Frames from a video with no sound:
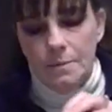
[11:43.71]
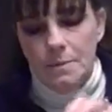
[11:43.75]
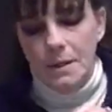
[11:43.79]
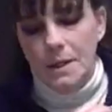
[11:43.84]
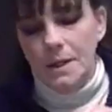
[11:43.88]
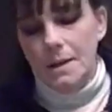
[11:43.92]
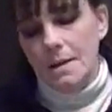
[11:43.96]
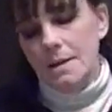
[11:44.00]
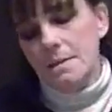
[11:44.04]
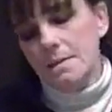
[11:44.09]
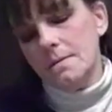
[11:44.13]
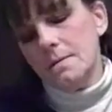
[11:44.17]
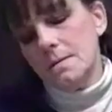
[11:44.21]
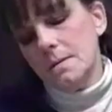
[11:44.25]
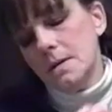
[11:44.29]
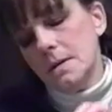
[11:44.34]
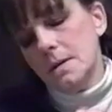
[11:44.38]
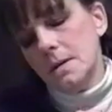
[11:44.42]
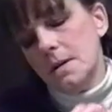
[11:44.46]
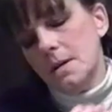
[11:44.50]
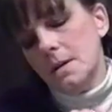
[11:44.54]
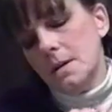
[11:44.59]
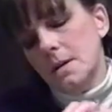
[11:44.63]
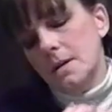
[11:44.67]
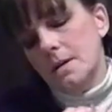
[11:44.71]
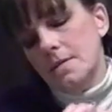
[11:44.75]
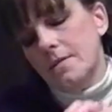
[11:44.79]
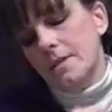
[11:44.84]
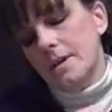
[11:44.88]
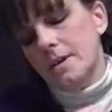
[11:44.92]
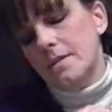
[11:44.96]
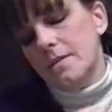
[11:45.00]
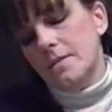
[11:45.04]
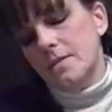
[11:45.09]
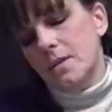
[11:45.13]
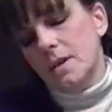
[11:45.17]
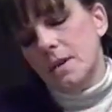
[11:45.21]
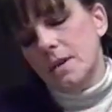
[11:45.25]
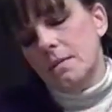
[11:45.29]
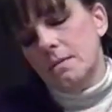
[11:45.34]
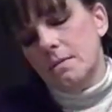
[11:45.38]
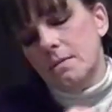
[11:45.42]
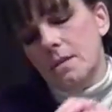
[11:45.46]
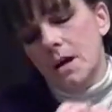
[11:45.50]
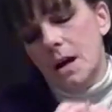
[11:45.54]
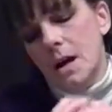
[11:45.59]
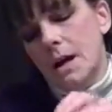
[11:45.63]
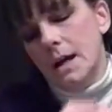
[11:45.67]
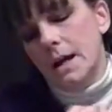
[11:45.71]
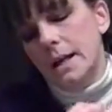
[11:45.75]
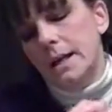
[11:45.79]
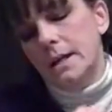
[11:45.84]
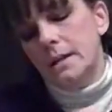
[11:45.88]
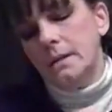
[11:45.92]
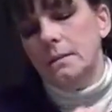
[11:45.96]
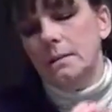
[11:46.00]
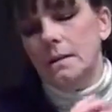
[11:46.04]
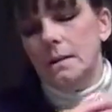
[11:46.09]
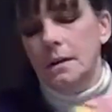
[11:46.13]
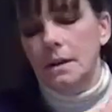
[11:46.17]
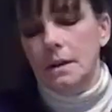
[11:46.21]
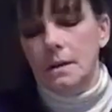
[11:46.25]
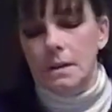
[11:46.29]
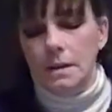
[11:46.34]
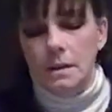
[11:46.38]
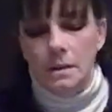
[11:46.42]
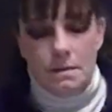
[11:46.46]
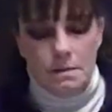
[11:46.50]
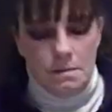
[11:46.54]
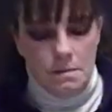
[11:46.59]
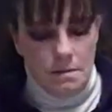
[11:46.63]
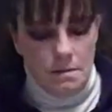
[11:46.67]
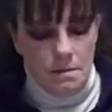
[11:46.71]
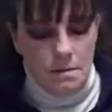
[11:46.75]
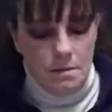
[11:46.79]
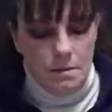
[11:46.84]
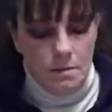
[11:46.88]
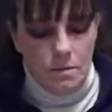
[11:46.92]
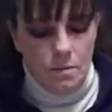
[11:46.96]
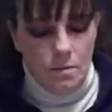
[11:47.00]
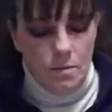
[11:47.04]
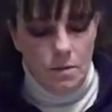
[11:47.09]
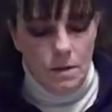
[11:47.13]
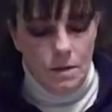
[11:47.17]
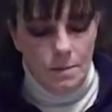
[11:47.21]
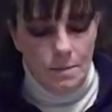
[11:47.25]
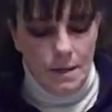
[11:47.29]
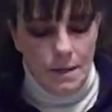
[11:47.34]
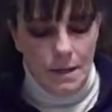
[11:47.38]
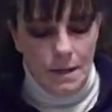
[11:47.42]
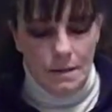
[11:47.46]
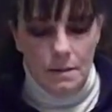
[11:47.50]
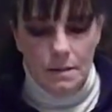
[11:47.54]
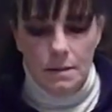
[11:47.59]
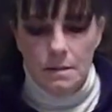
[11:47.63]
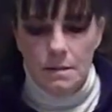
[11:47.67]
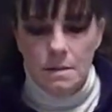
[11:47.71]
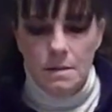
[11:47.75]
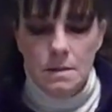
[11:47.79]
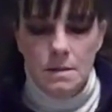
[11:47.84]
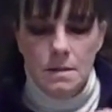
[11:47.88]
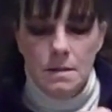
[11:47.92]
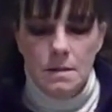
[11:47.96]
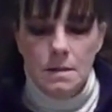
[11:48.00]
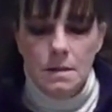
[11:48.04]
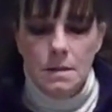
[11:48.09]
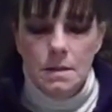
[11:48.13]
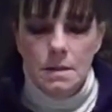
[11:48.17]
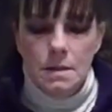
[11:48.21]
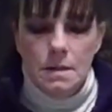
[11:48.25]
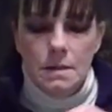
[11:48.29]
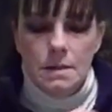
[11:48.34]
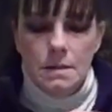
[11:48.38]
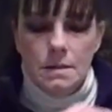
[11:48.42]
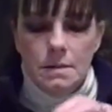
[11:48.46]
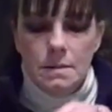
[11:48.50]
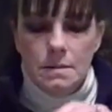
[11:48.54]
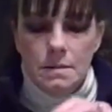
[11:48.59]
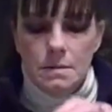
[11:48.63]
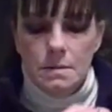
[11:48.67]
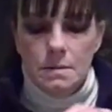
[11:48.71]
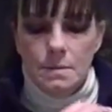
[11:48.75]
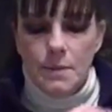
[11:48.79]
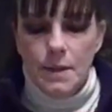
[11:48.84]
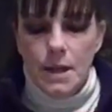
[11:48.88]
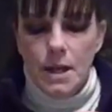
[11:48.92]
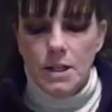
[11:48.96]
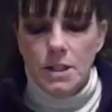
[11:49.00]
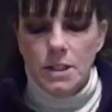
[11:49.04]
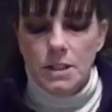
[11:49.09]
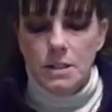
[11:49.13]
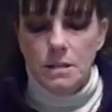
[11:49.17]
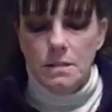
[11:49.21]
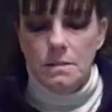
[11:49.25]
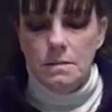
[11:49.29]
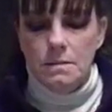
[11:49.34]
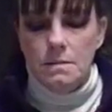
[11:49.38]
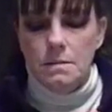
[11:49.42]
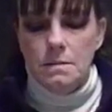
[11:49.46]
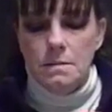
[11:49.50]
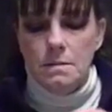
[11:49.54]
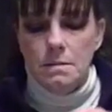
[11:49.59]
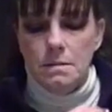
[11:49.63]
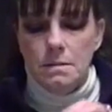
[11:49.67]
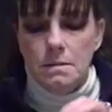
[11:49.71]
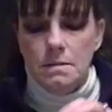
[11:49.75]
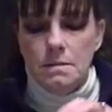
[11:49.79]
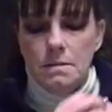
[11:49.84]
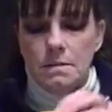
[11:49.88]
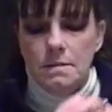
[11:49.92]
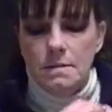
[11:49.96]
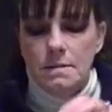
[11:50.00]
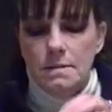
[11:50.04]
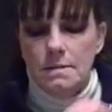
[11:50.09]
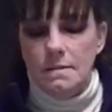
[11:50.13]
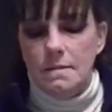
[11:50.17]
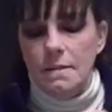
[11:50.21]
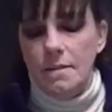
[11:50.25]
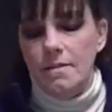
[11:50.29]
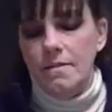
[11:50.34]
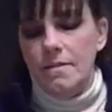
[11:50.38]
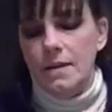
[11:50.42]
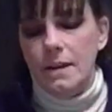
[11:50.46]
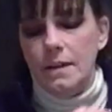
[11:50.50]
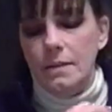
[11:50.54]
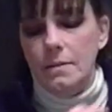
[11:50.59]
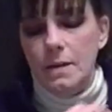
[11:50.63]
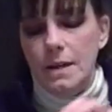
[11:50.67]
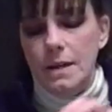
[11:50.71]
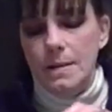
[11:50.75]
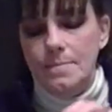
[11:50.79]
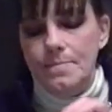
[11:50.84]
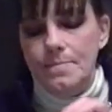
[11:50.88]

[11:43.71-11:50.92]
Because first of all, the rind on a watermelon is splotchy and stuff anyway.